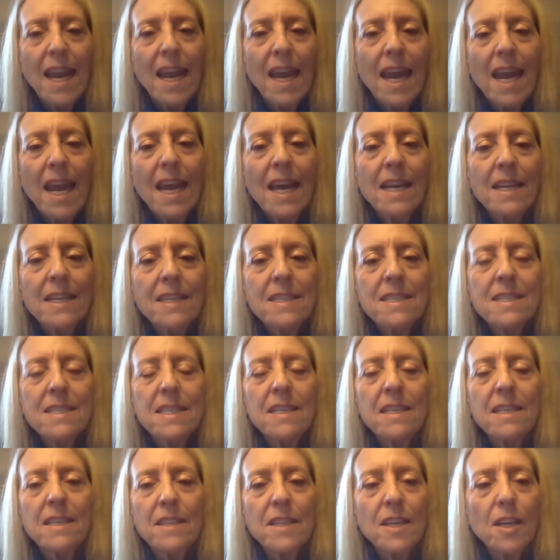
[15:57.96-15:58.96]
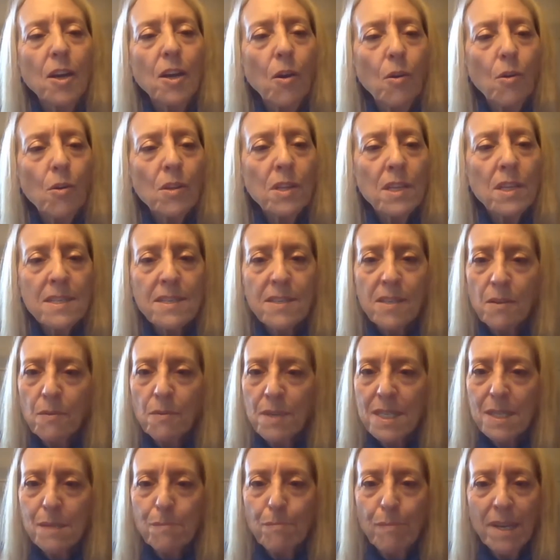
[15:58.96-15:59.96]
And the goal has
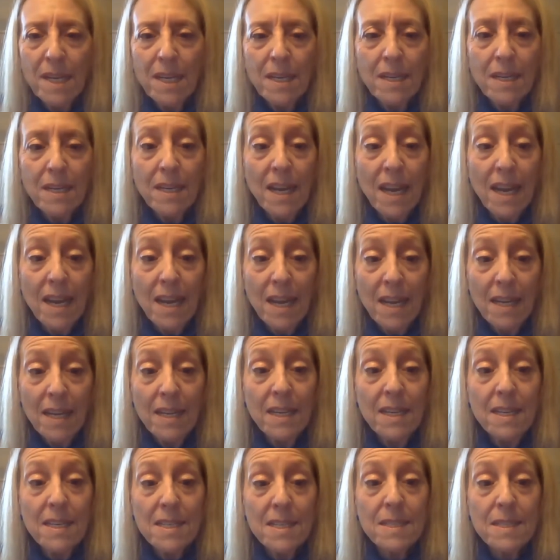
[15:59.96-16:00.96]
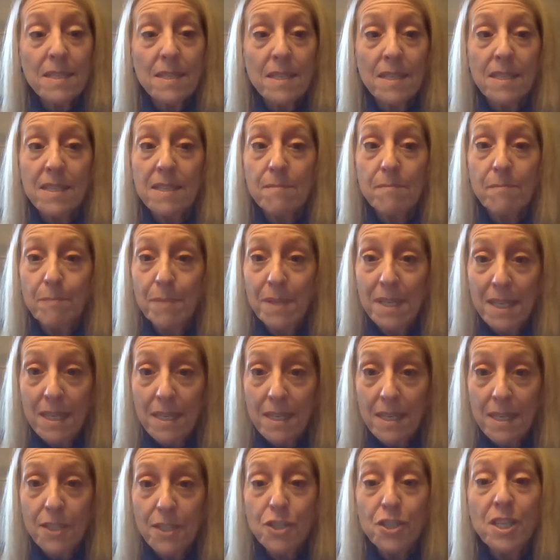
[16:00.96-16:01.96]
always been, and it has been
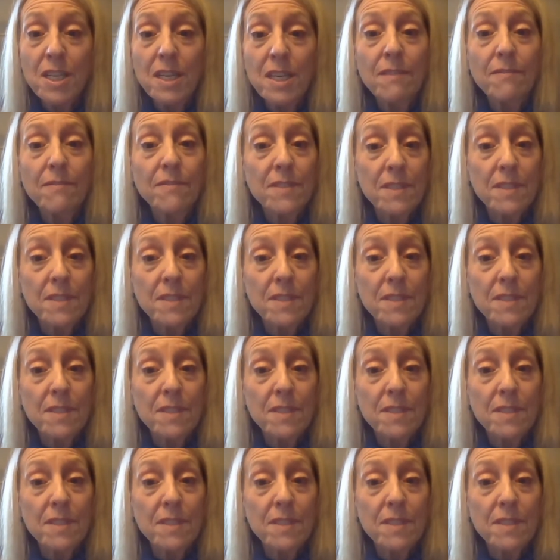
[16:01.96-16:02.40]
achieved